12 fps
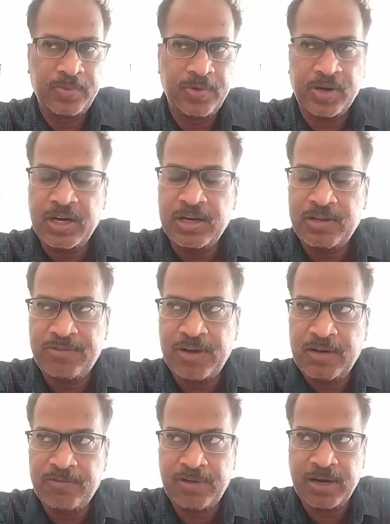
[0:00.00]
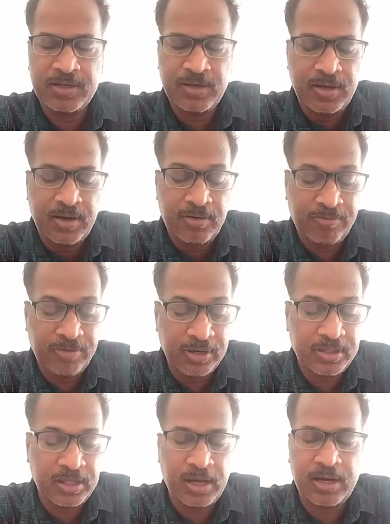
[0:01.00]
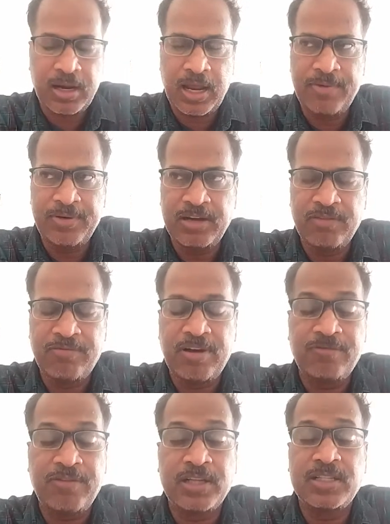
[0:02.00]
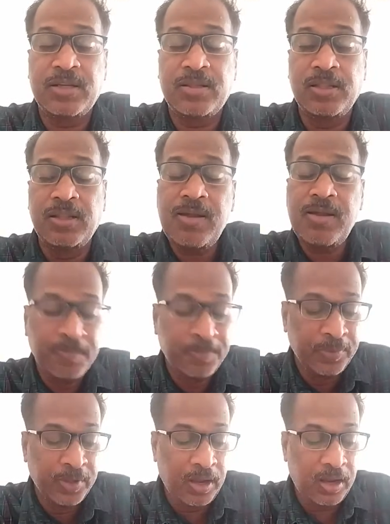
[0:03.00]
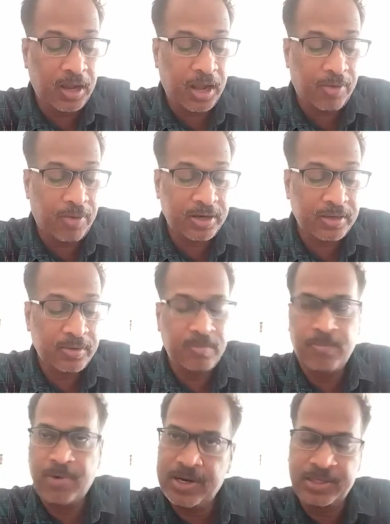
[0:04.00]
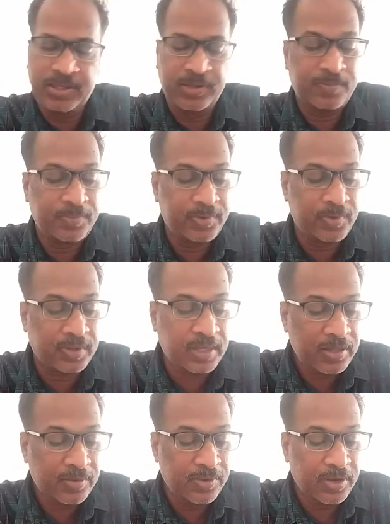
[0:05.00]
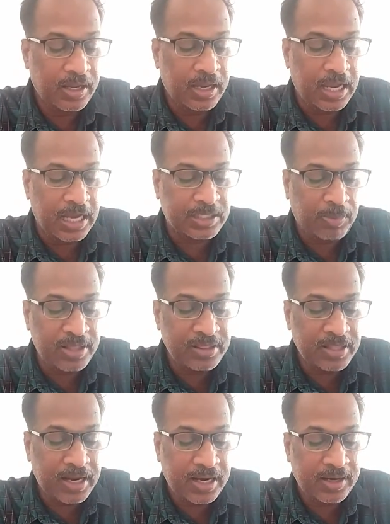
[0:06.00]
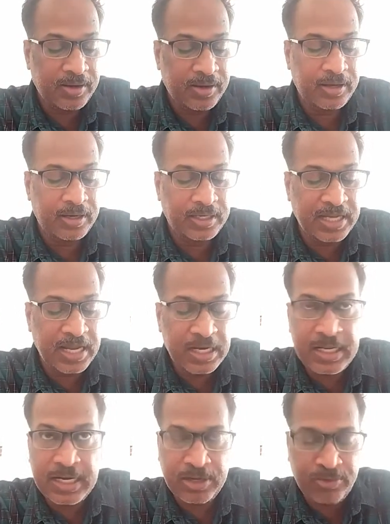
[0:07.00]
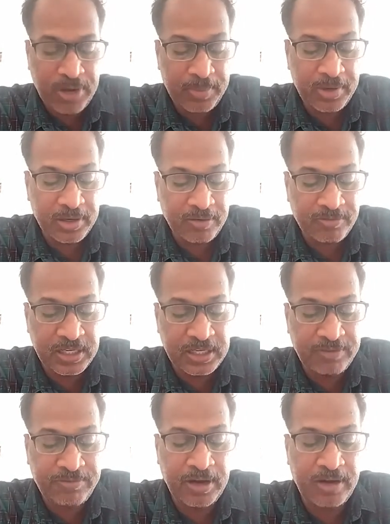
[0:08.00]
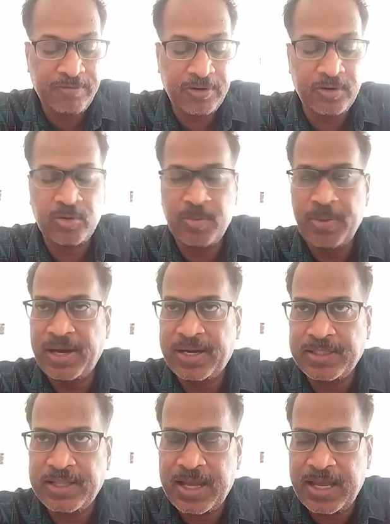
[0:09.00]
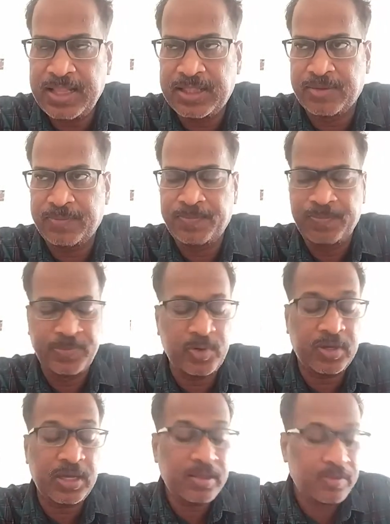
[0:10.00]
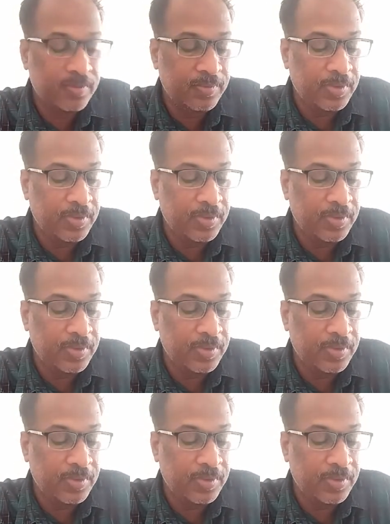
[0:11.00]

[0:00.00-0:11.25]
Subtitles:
Okay. Different foods are having different functions in our body. Okay. Explain the daily requirement of the different food to maintain the health. Okay.